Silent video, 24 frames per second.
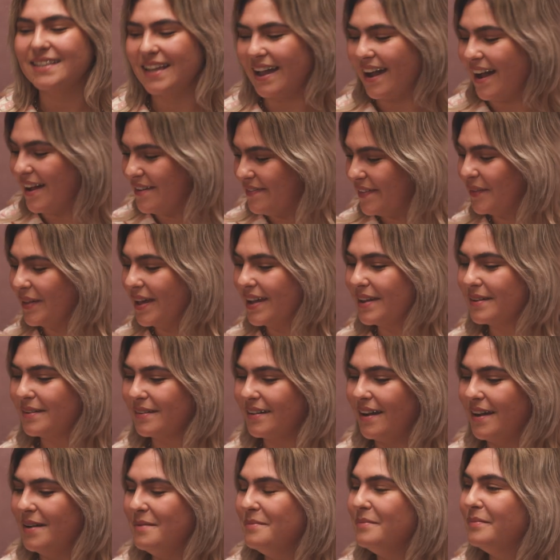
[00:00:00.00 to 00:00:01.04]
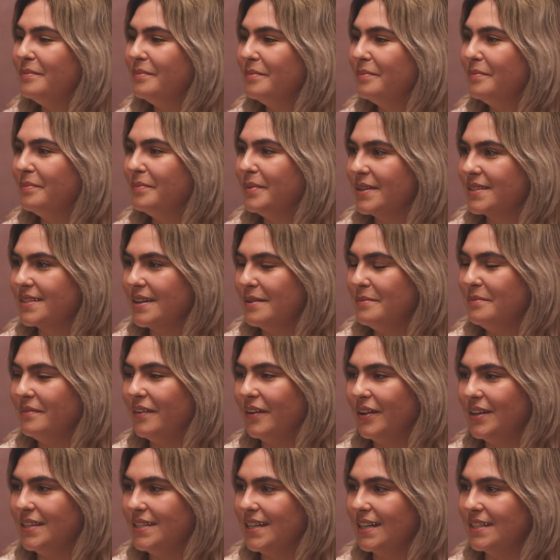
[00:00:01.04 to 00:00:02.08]
Yeah, I feel like because I'm
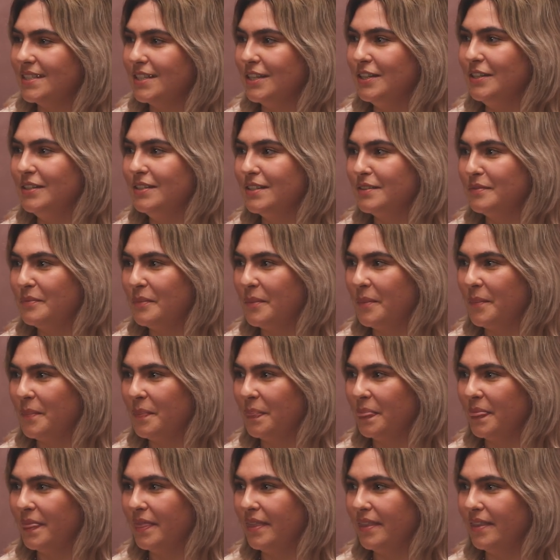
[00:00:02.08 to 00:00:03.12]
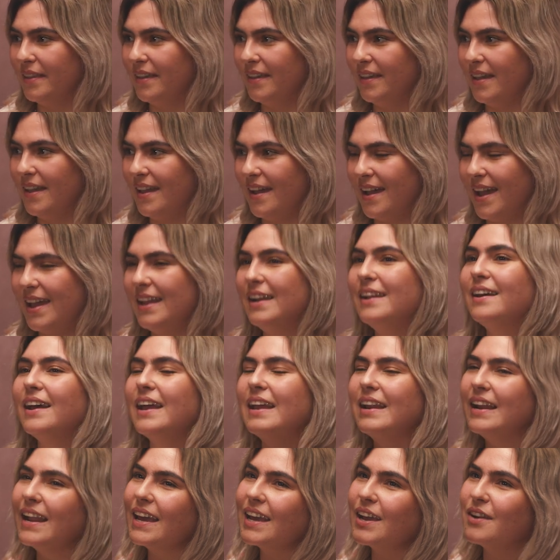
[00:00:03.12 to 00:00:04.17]
very tattooed
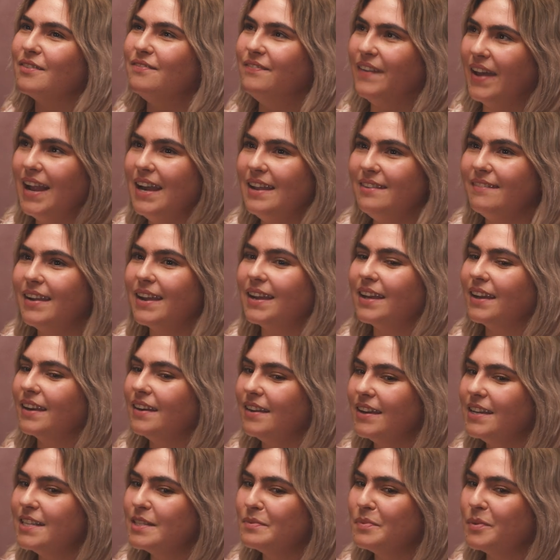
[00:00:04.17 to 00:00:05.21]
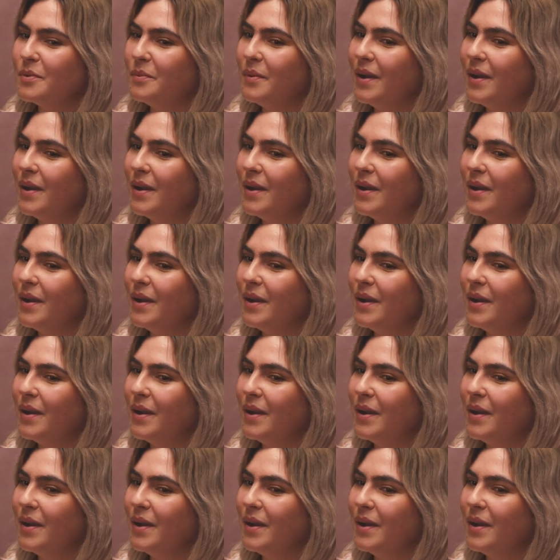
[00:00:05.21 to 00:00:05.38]
in like a fairly recognisable